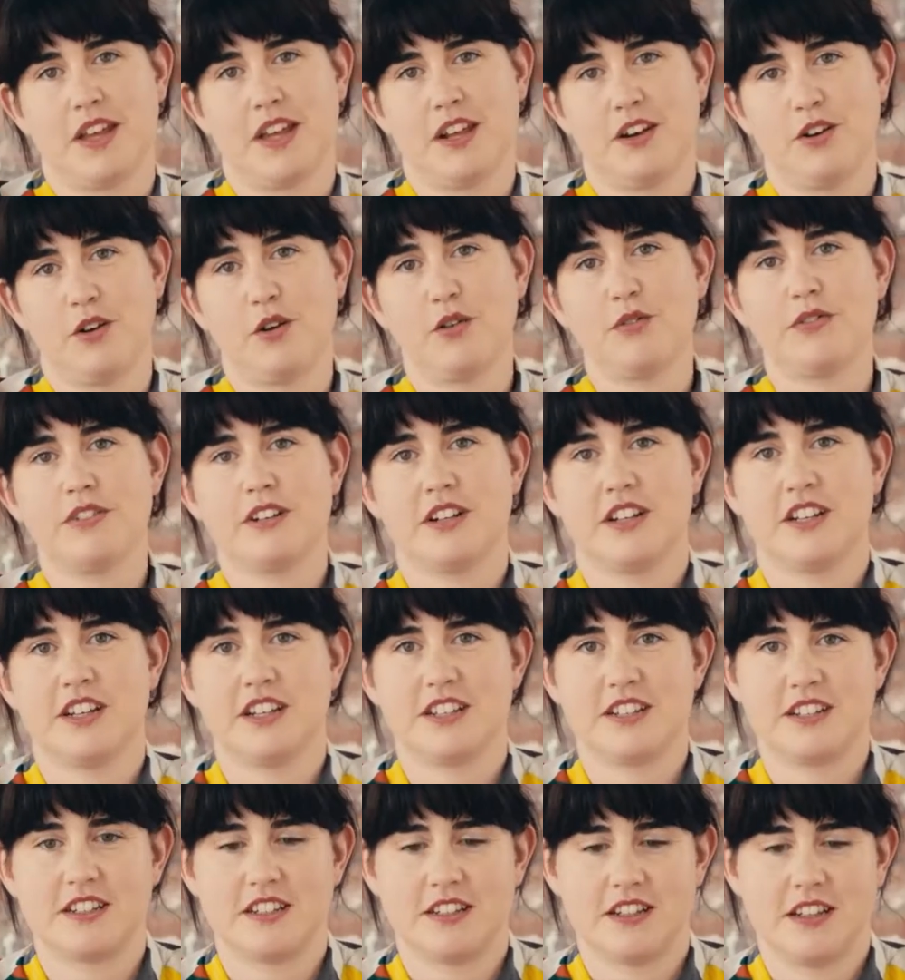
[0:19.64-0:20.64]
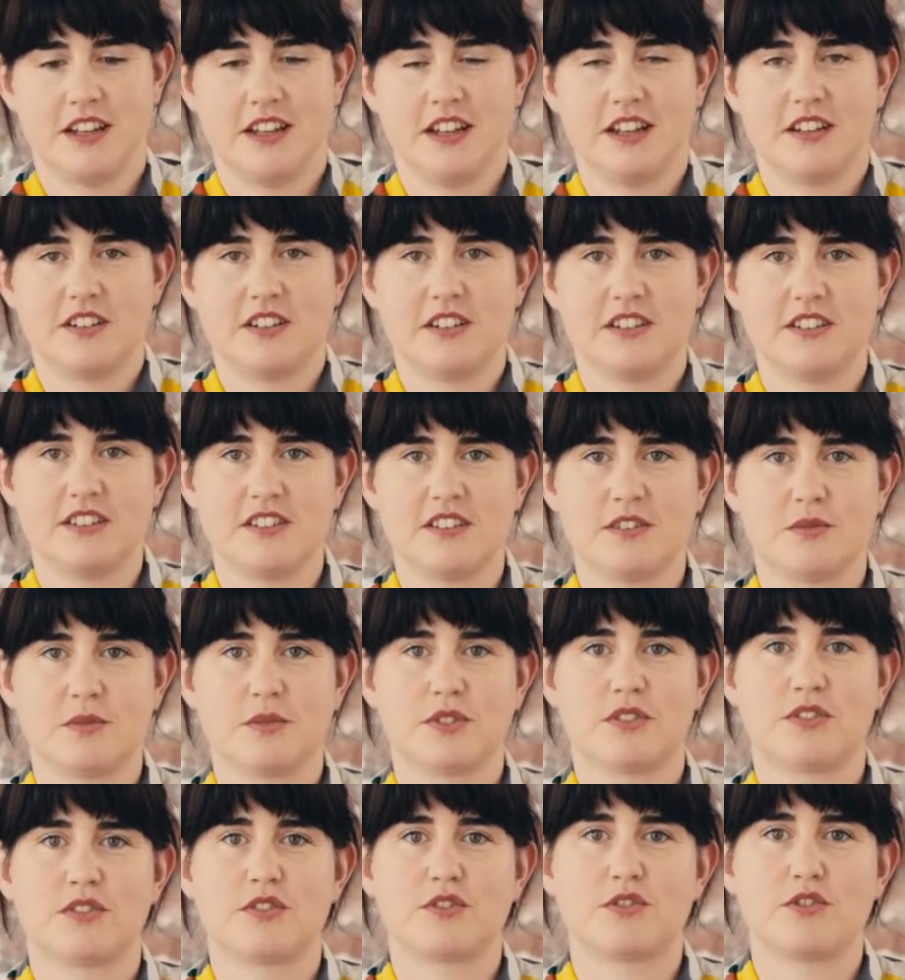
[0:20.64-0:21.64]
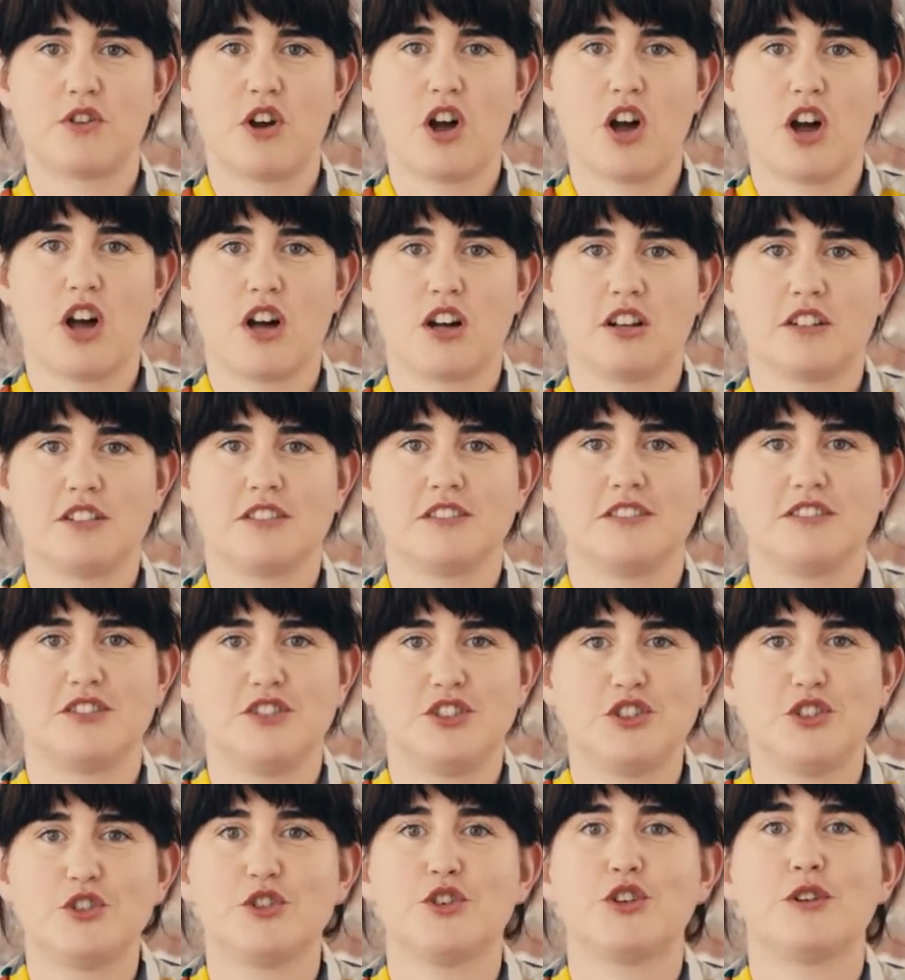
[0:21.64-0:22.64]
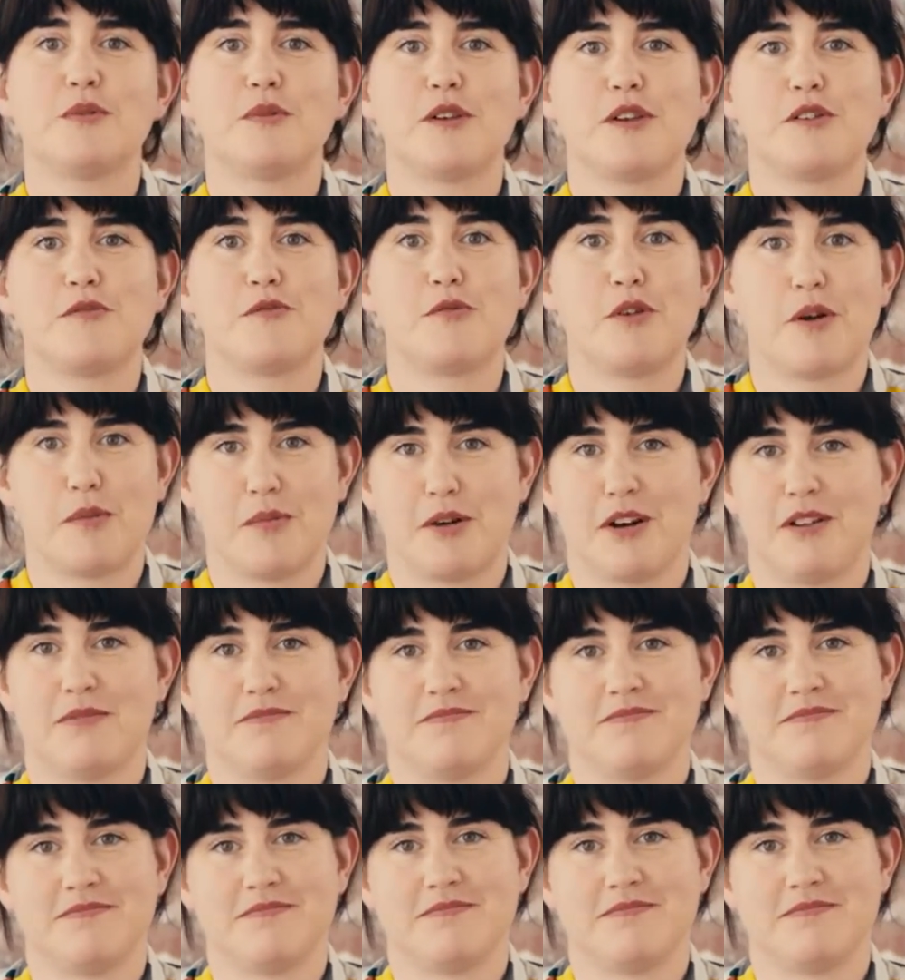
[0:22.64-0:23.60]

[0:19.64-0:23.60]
and overnight it turns into a strong, durable rubber.